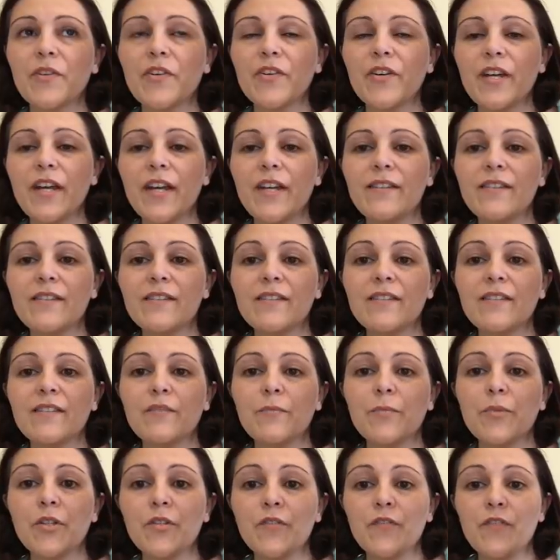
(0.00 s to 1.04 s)
creates
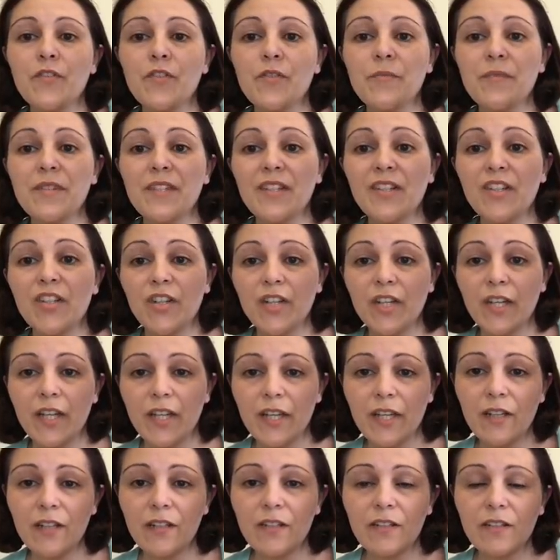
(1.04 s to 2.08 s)
perfumes in her
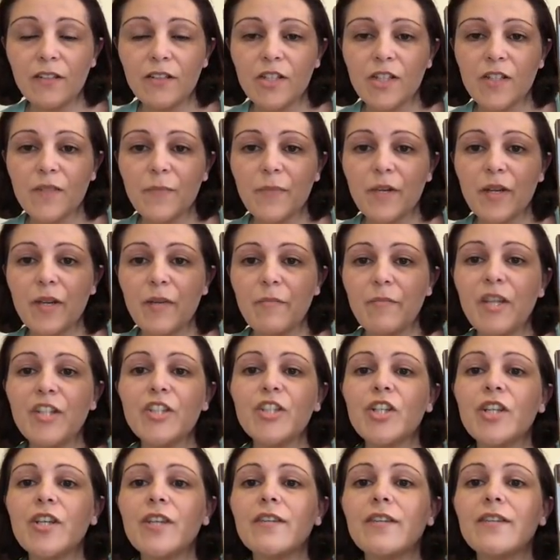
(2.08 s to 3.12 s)
head just by
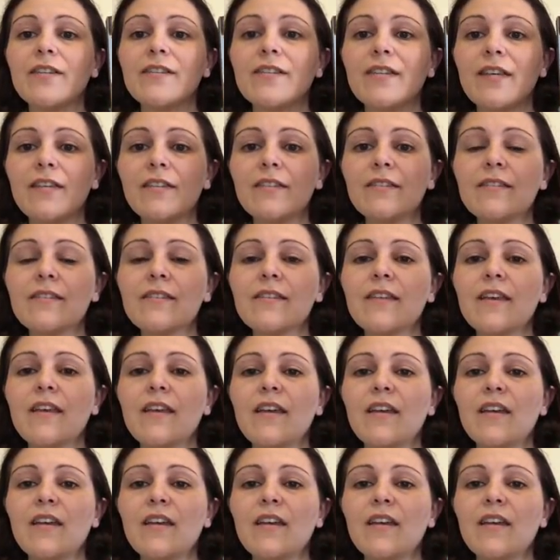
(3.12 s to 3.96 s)
imagining the scents.